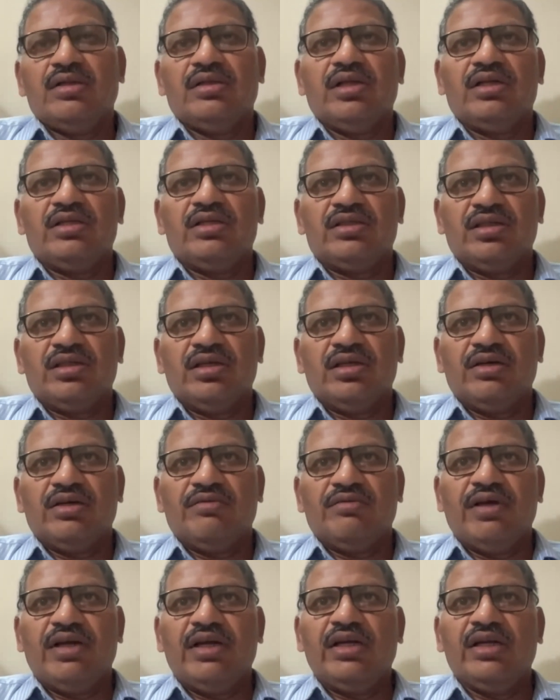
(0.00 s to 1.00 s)
that's
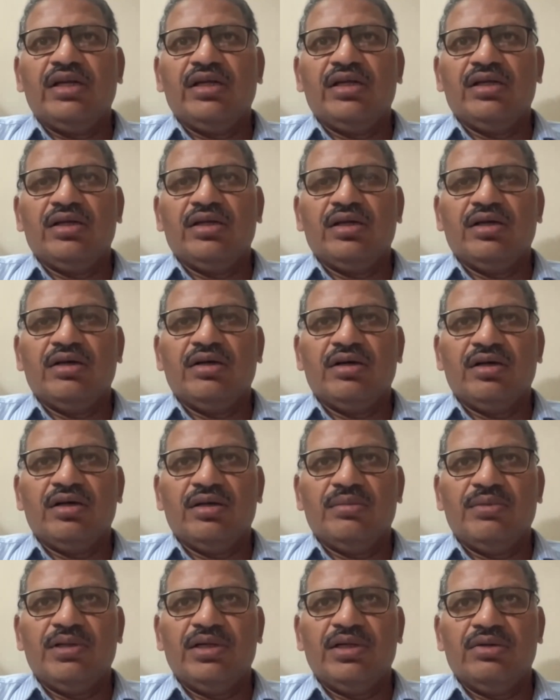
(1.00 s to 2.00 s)
a very, uh,
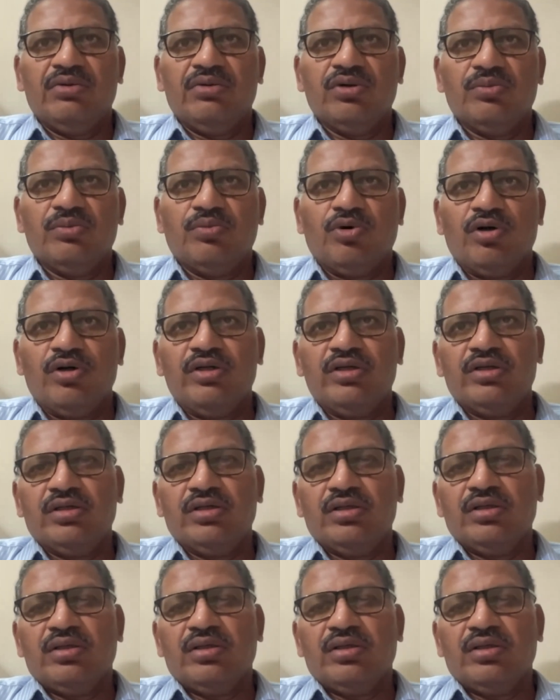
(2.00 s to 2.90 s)
I mean, good point.